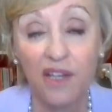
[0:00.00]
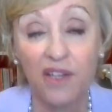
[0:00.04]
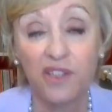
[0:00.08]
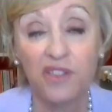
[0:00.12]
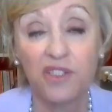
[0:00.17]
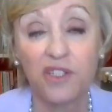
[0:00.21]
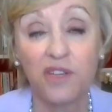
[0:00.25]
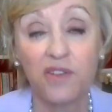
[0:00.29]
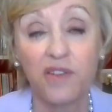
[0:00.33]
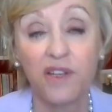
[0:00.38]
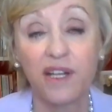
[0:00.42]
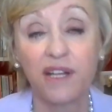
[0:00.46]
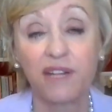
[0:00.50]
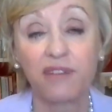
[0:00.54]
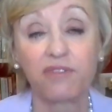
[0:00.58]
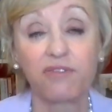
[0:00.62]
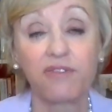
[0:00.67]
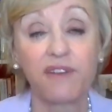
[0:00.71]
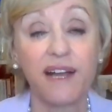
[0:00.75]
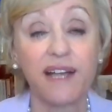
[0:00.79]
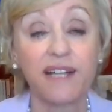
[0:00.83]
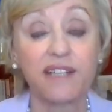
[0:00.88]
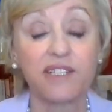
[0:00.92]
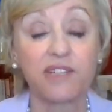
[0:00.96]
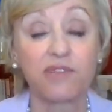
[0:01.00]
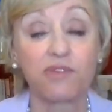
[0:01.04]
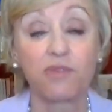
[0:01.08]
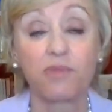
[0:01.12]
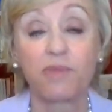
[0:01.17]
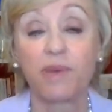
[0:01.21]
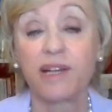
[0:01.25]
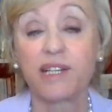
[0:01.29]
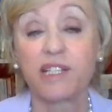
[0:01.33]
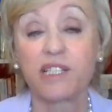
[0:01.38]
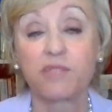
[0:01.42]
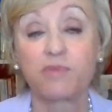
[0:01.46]
So that, in fact, it
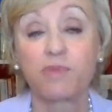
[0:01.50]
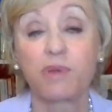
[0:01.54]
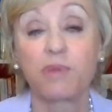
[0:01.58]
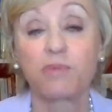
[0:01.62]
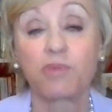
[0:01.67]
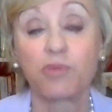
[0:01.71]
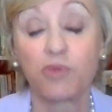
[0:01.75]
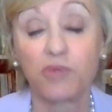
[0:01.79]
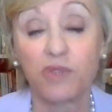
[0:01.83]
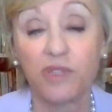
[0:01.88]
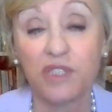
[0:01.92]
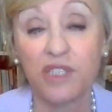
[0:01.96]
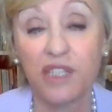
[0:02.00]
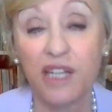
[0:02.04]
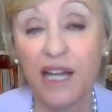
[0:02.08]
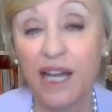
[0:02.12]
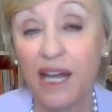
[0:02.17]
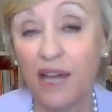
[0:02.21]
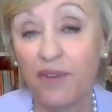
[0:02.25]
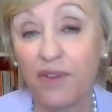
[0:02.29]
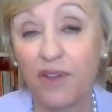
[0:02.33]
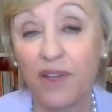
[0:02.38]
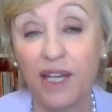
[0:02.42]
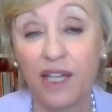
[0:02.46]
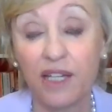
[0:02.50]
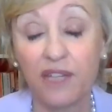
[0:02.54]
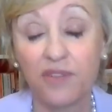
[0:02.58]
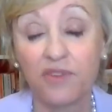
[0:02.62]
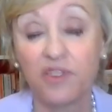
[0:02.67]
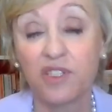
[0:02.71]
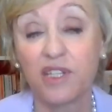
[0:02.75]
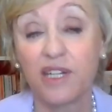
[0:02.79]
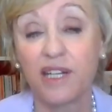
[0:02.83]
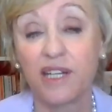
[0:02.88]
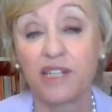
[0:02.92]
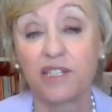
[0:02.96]
reminds people that to have a head of
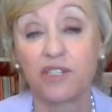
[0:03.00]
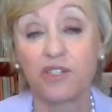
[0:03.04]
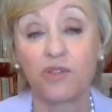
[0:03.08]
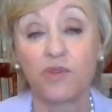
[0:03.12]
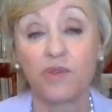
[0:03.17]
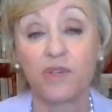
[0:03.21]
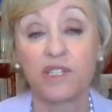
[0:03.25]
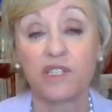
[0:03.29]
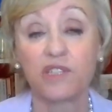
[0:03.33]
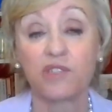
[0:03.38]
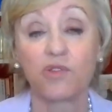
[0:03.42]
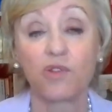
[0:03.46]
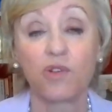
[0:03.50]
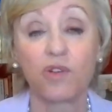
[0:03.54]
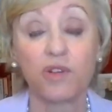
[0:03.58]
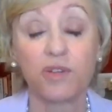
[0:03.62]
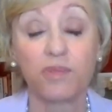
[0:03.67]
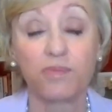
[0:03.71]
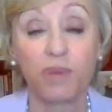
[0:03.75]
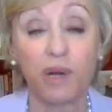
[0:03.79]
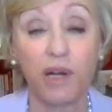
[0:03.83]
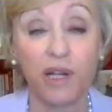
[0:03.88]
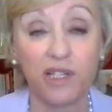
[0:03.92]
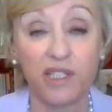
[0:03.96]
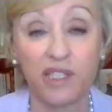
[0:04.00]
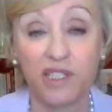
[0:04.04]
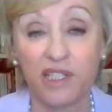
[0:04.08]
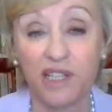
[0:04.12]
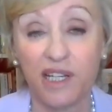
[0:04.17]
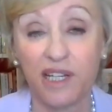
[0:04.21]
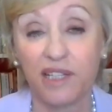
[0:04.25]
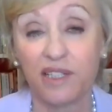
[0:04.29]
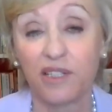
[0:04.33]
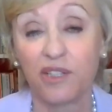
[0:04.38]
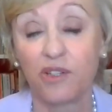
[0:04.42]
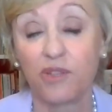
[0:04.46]
state who is not
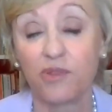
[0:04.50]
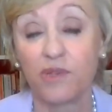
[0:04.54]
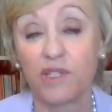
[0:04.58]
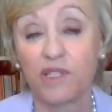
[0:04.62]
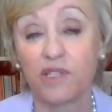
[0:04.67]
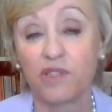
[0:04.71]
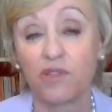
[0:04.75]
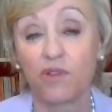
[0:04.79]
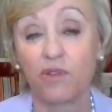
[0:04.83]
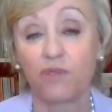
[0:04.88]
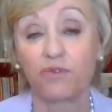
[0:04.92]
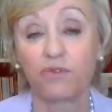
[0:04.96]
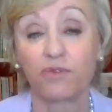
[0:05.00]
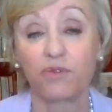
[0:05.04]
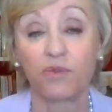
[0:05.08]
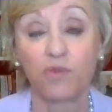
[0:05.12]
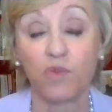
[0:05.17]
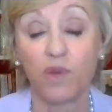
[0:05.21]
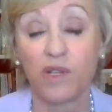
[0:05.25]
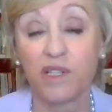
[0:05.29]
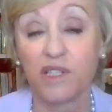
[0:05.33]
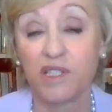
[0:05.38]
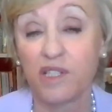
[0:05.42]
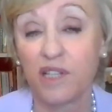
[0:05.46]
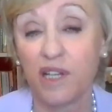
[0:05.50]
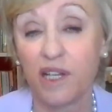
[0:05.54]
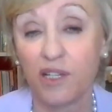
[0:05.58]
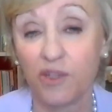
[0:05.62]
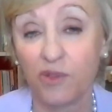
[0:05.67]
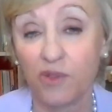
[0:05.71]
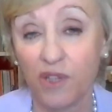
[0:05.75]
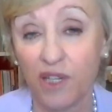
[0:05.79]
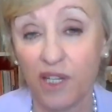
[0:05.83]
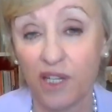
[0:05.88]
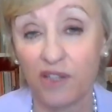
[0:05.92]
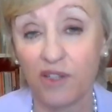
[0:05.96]
partisan, who is not from one side
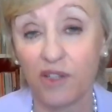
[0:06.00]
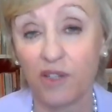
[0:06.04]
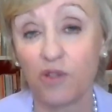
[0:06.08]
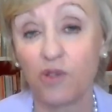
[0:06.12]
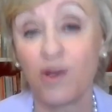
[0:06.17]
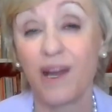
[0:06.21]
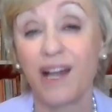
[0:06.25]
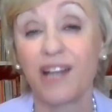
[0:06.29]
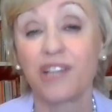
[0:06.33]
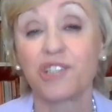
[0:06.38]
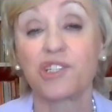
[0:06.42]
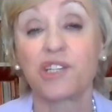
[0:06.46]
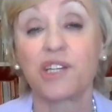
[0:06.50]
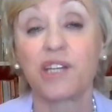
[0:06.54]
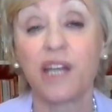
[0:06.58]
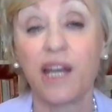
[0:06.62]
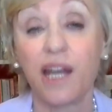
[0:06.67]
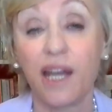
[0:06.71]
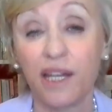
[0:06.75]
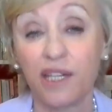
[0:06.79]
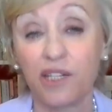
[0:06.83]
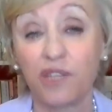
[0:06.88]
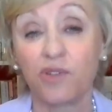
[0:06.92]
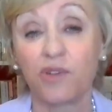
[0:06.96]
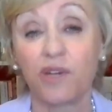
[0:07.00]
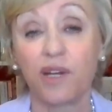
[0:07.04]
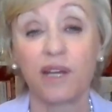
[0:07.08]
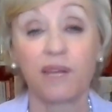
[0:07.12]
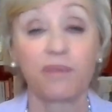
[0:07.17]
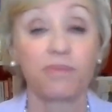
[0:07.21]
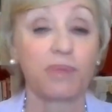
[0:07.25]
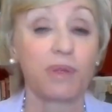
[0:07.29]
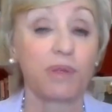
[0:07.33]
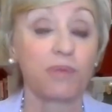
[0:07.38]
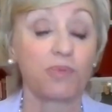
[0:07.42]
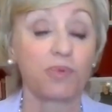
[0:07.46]
or the other, who actually can
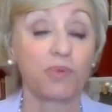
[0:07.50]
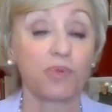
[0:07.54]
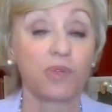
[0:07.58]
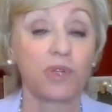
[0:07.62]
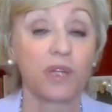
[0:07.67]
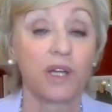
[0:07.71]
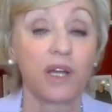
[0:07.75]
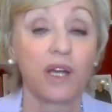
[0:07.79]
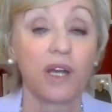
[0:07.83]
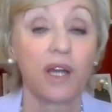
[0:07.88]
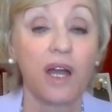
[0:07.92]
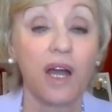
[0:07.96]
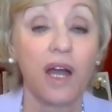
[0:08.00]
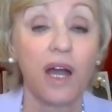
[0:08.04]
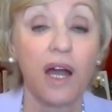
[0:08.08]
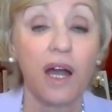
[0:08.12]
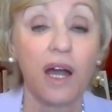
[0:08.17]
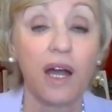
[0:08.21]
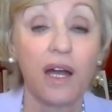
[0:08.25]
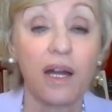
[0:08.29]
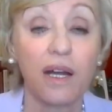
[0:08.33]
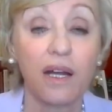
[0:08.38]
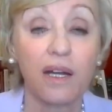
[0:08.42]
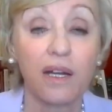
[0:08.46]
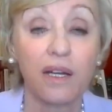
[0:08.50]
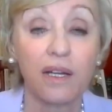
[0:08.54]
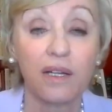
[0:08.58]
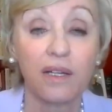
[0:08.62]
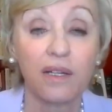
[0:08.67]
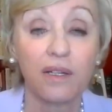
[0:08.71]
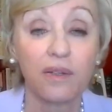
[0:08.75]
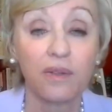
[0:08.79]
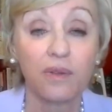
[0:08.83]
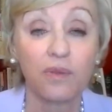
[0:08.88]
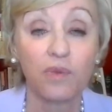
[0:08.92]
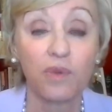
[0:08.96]
unite people
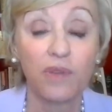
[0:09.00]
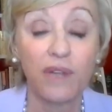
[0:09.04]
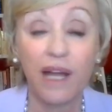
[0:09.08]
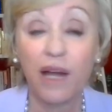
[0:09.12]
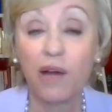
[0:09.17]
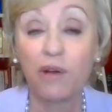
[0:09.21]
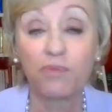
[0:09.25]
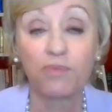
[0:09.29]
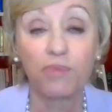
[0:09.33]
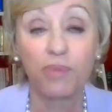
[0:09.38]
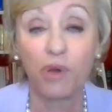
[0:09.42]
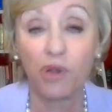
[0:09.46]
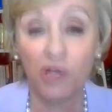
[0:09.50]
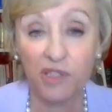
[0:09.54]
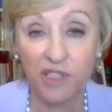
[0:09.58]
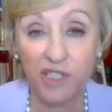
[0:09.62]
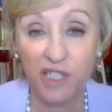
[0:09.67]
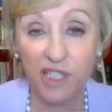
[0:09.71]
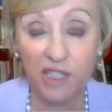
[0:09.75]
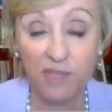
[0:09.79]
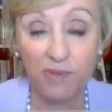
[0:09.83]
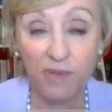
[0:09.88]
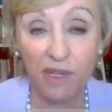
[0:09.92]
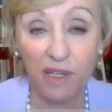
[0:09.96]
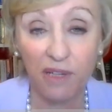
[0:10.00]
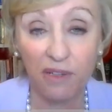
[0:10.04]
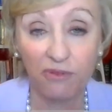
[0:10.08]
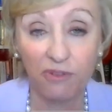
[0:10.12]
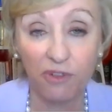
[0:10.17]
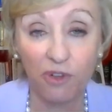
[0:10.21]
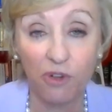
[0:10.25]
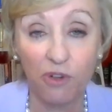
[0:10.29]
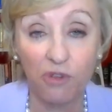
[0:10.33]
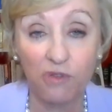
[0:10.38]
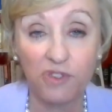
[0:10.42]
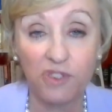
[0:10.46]
without politics being
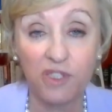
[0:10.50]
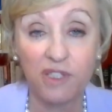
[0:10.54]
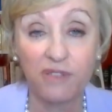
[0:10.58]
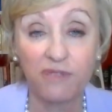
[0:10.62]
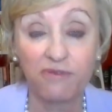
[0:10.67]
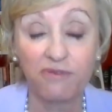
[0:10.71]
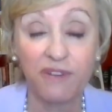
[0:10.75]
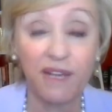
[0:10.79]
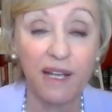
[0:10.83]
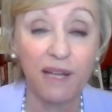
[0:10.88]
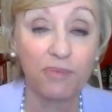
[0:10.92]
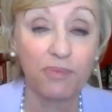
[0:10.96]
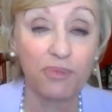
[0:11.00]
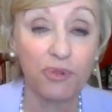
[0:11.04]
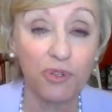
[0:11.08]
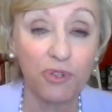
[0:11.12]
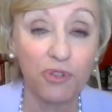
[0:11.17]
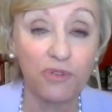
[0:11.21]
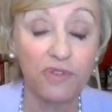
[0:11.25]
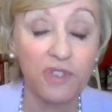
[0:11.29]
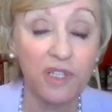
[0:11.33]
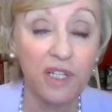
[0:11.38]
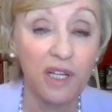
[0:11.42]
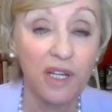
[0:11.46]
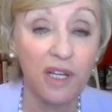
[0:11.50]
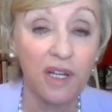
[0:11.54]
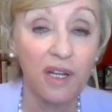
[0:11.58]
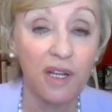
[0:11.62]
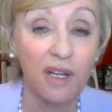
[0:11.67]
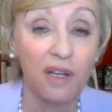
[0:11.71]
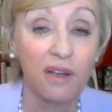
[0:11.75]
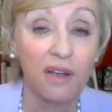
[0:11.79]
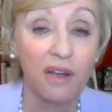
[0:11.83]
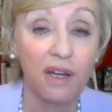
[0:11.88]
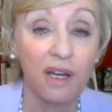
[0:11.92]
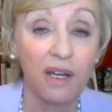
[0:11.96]
involved, has in fact proved,
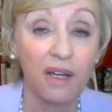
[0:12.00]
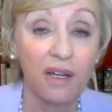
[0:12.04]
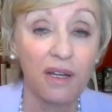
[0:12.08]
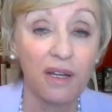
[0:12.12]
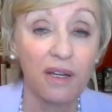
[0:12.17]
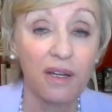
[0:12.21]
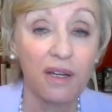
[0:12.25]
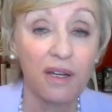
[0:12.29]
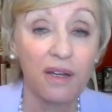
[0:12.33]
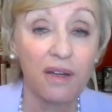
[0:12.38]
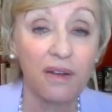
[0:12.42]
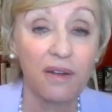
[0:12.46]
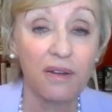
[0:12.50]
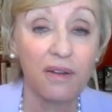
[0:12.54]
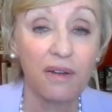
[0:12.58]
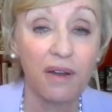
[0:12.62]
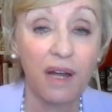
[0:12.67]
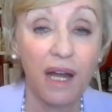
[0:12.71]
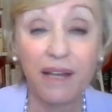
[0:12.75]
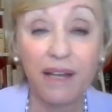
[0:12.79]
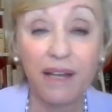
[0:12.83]
very,